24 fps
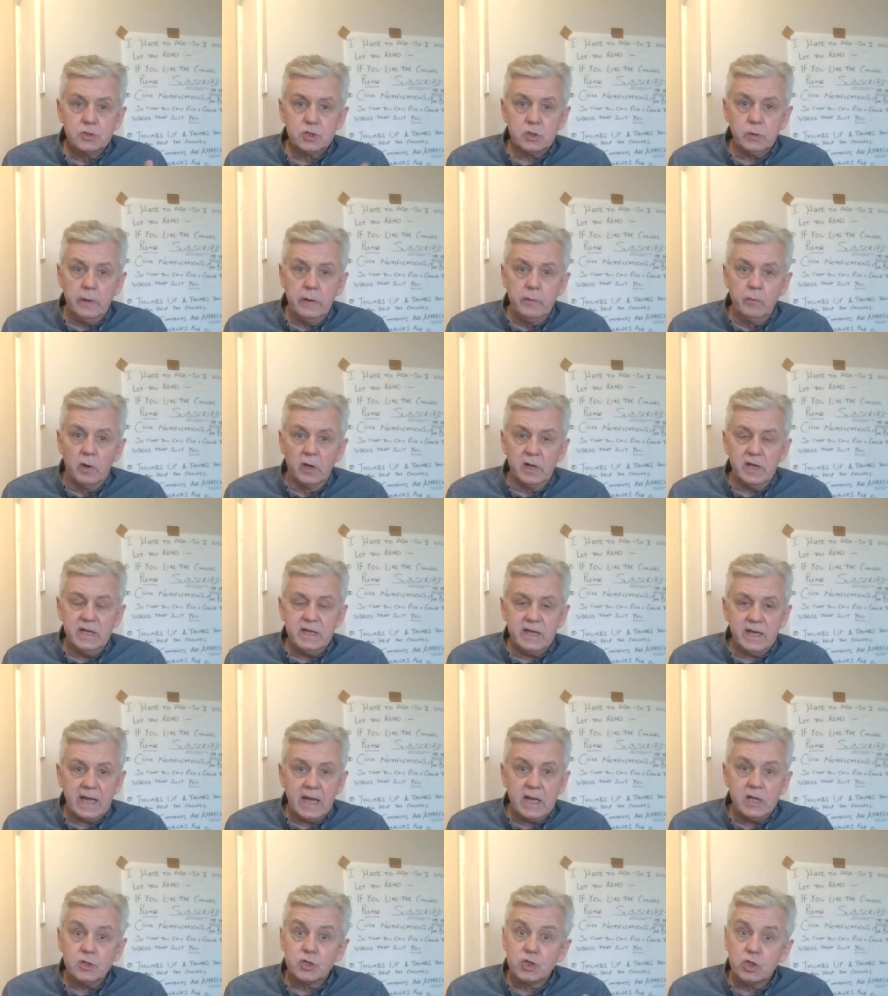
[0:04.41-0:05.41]
Two in one here. You're
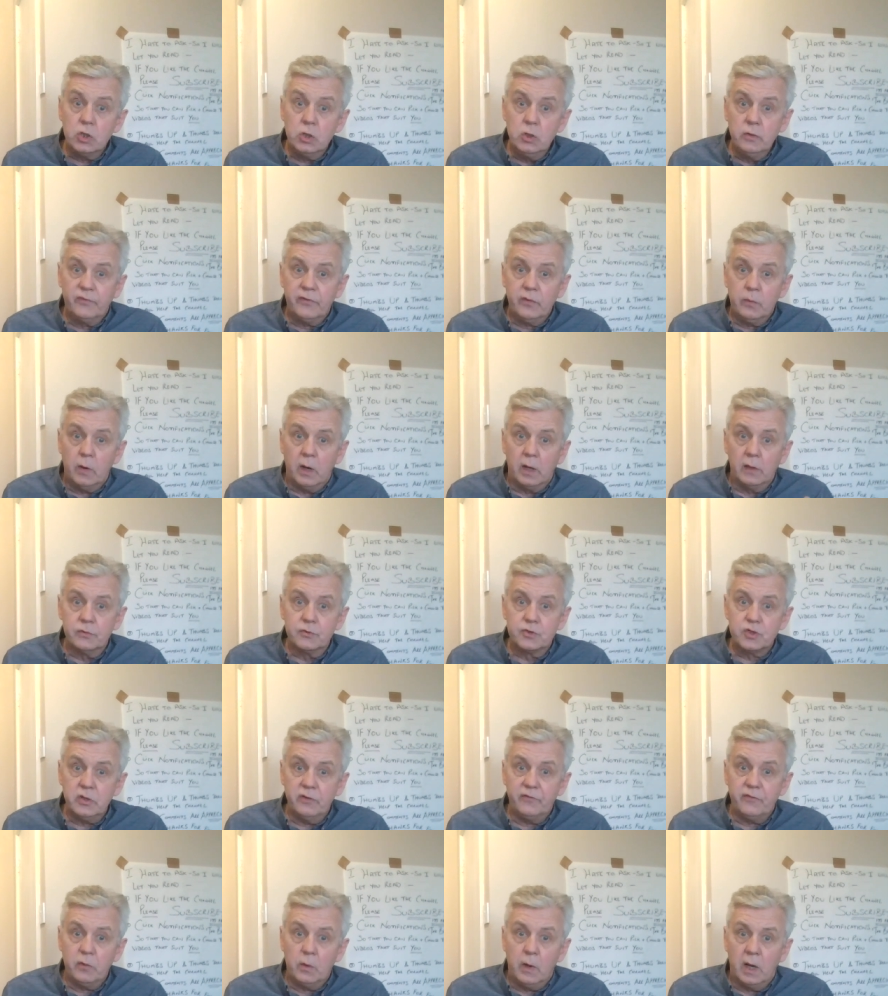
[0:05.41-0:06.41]
getting two for one,
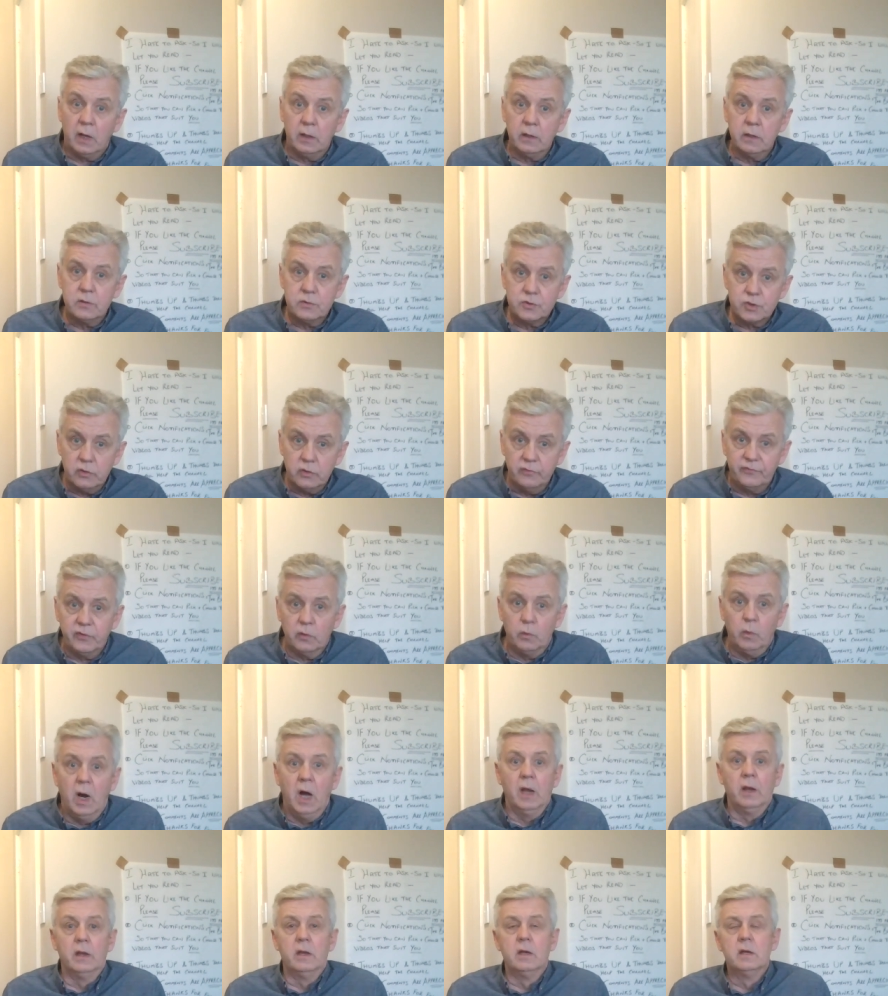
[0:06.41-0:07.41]
two for one, two for
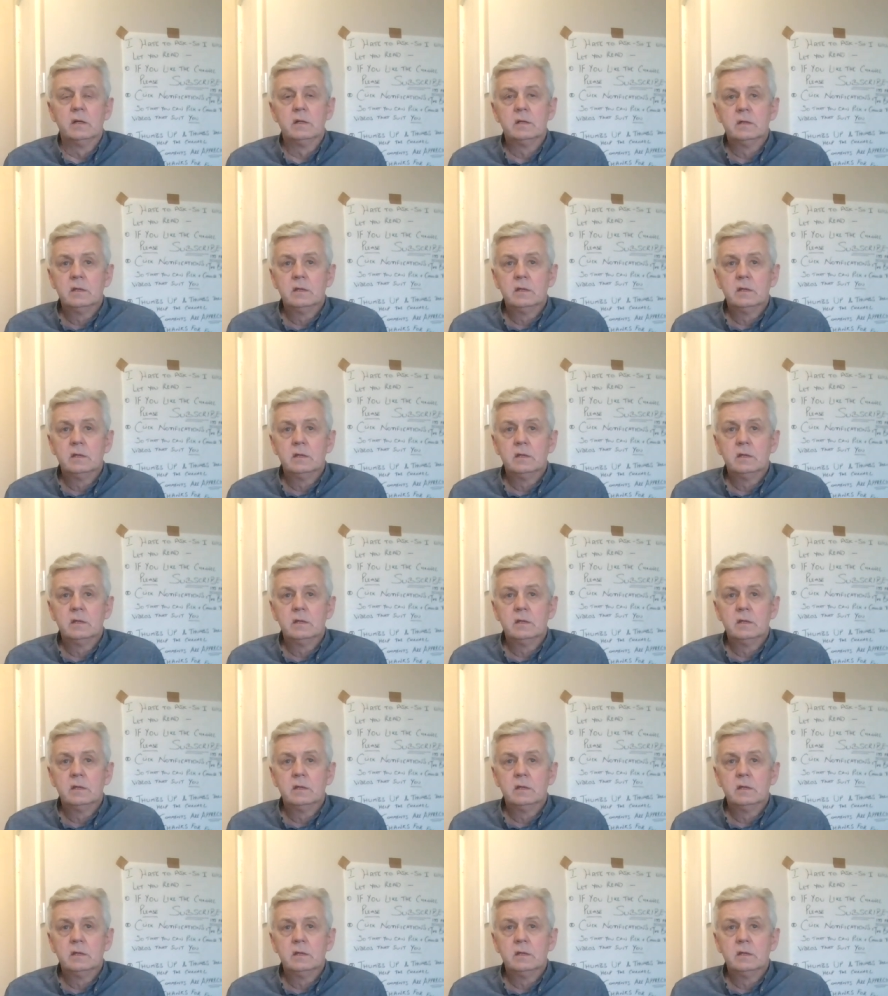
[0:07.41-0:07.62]
one.